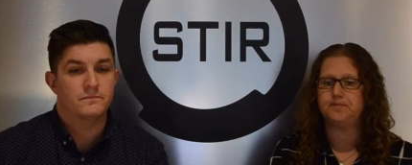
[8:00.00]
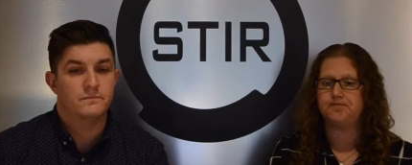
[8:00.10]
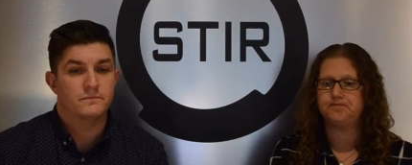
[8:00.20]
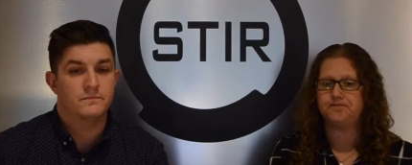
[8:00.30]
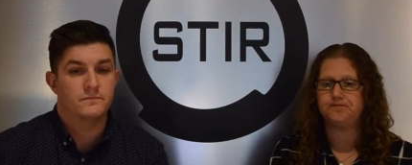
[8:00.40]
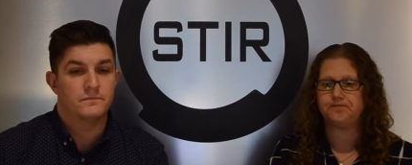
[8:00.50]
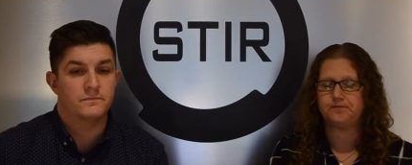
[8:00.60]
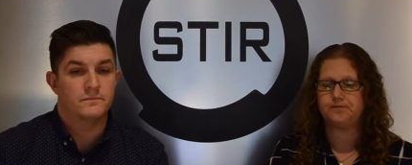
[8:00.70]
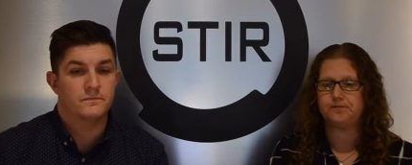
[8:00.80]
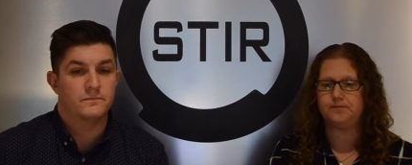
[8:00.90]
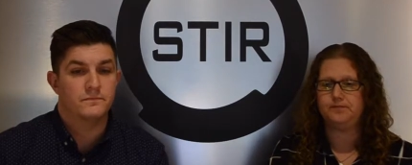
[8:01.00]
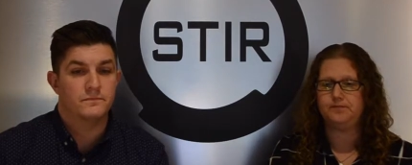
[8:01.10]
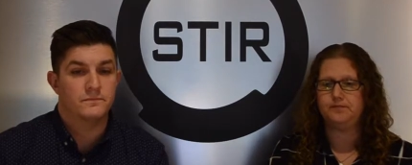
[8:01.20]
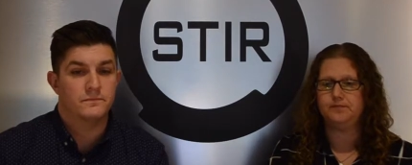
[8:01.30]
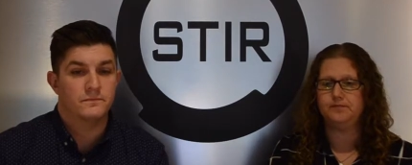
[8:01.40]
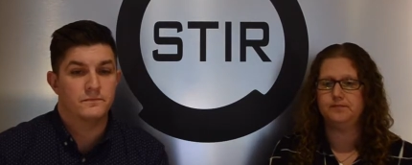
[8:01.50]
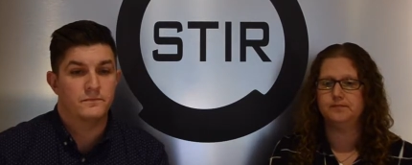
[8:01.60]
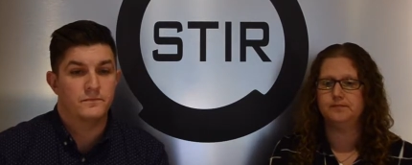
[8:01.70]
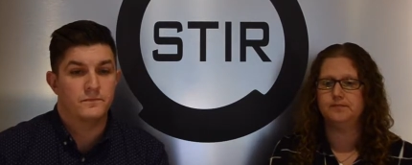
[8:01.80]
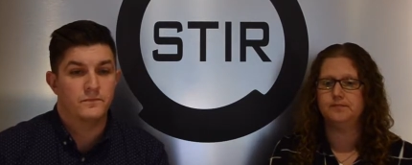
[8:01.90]

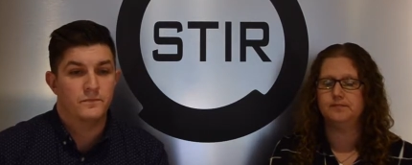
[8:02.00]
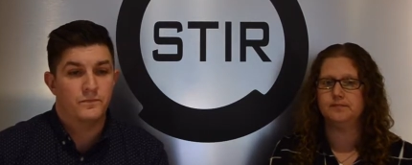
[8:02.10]
[no speech]